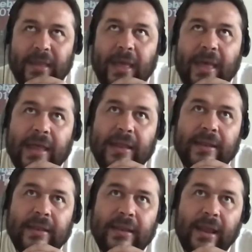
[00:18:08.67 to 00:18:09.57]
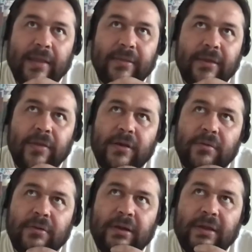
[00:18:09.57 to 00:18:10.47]
And the other
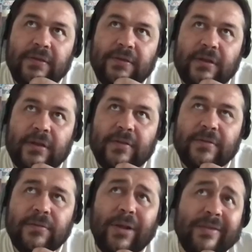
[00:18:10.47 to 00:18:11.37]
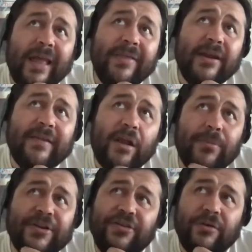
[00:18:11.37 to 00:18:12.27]
reason is, well, and there is a
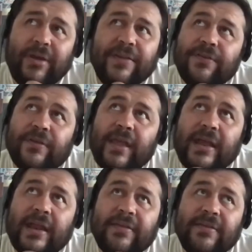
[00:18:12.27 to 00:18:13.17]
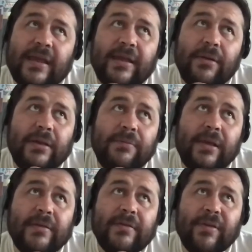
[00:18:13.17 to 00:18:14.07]
commercial reason, that is
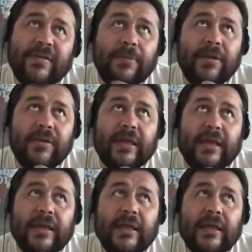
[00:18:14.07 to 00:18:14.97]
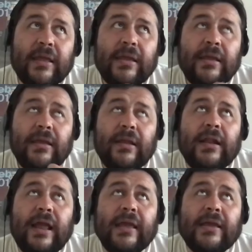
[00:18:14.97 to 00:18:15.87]
it was a very,
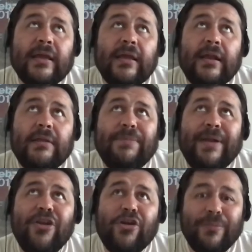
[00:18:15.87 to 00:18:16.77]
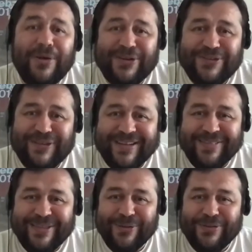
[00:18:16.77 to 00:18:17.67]
like, but not commercial
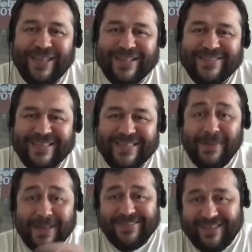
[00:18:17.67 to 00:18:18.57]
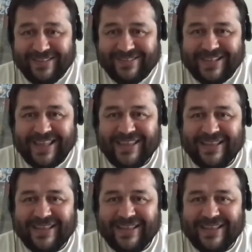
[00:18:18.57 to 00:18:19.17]
in the good sense, in the bad sense, like